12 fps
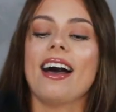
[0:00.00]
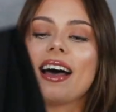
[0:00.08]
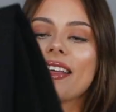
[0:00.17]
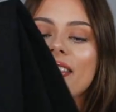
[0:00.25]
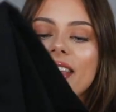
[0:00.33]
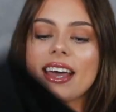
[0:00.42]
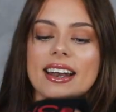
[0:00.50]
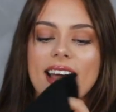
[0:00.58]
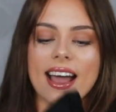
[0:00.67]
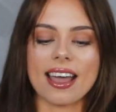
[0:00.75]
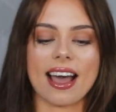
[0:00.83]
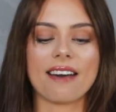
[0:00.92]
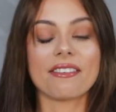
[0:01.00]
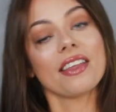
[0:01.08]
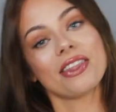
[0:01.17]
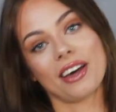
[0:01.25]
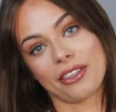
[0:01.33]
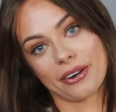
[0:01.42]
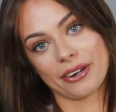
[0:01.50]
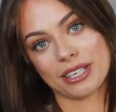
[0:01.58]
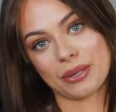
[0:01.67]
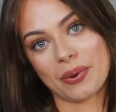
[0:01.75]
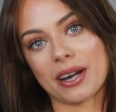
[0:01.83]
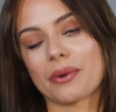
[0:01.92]
uh, then I have another
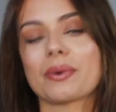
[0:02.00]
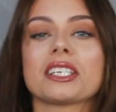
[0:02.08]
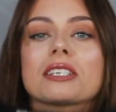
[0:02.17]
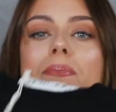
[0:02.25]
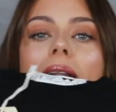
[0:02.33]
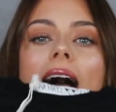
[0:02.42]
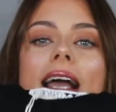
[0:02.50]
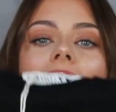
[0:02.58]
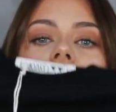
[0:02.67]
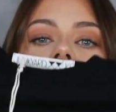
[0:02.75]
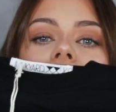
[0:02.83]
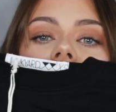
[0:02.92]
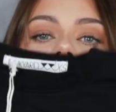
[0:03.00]
sweater, which is black and